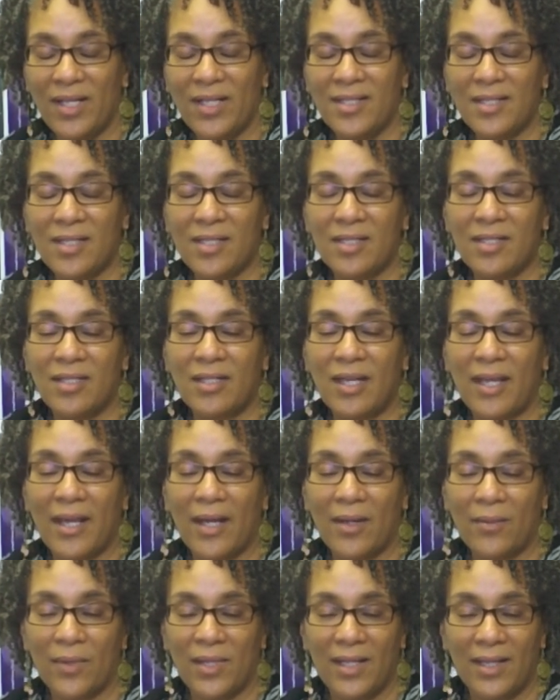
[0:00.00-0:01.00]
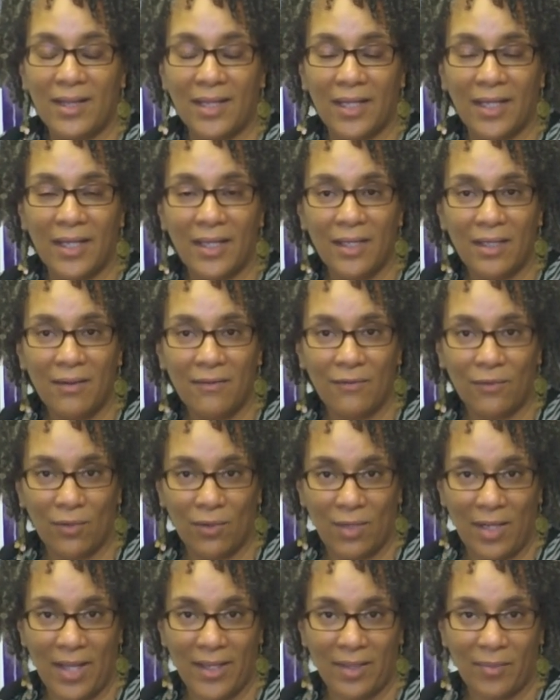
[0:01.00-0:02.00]
It's a scary thing for a
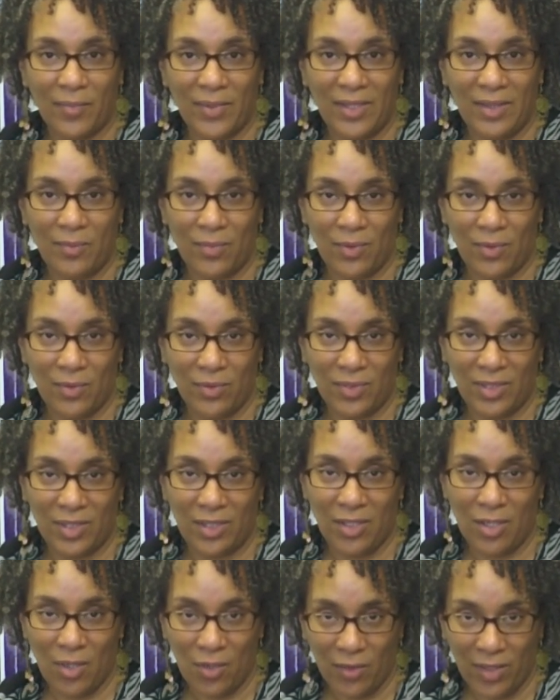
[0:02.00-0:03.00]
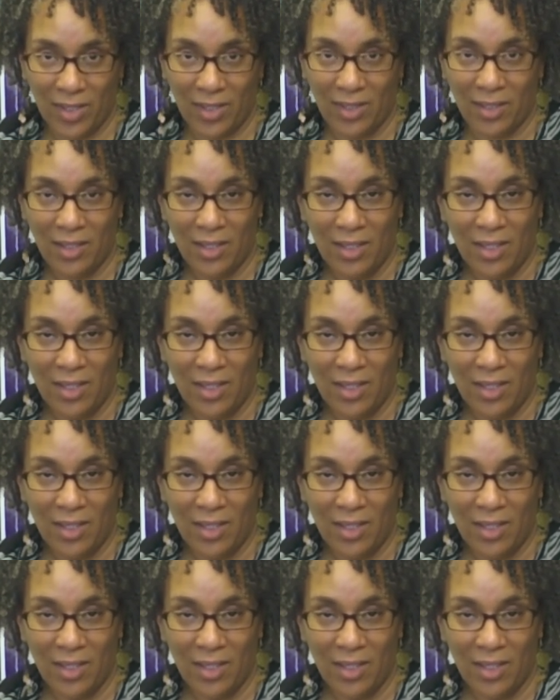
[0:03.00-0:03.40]
lot of people to know that,